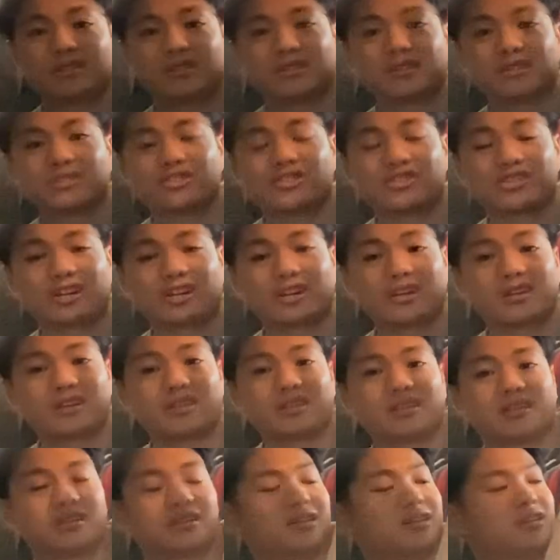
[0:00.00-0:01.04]
shirt
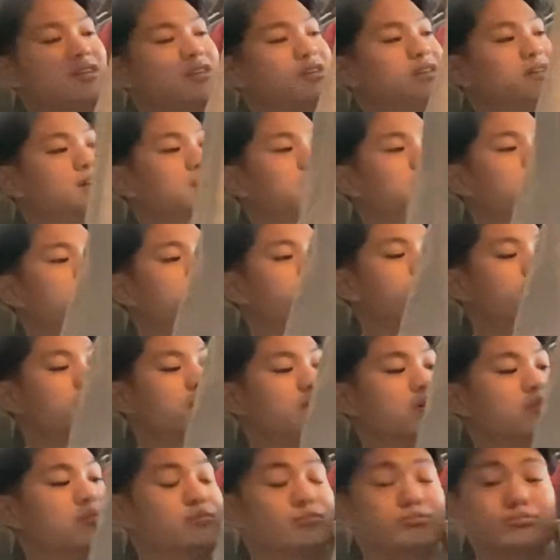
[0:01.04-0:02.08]

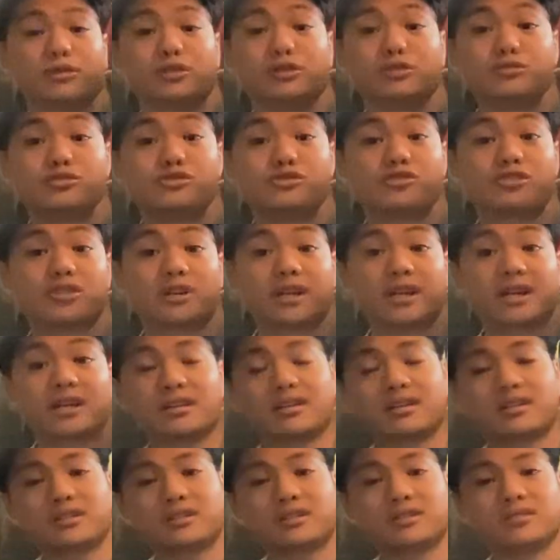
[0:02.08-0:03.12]
from Blue Trick,
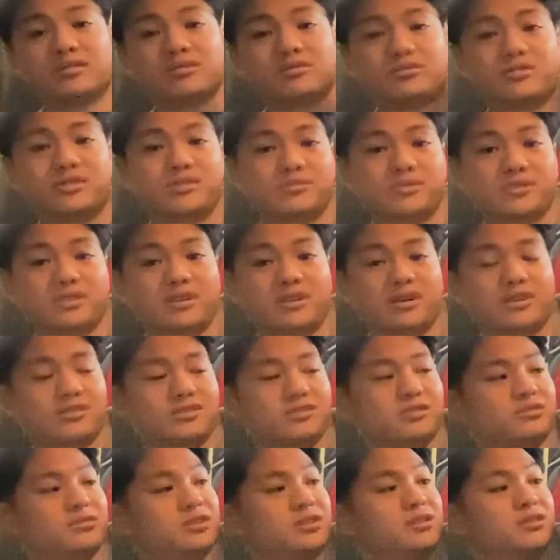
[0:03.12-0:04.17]
which was
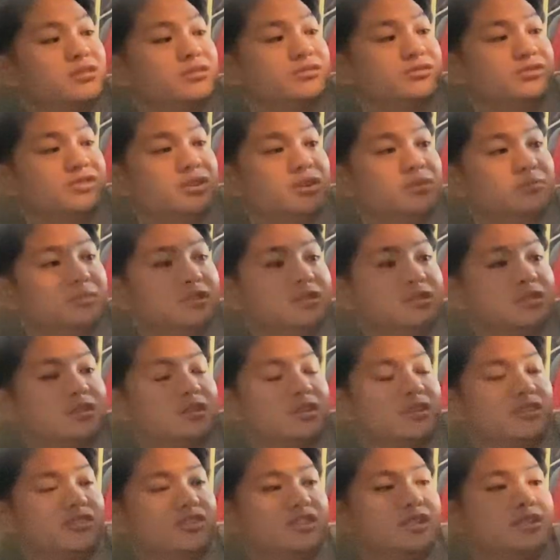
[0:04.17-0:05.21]
also in Kojima
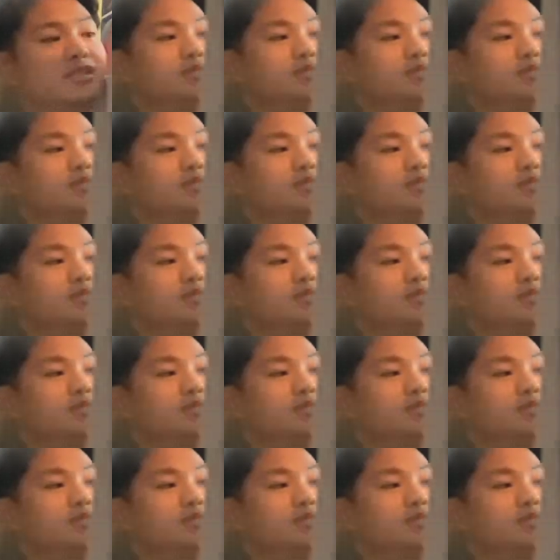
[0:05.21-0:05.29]
on Jean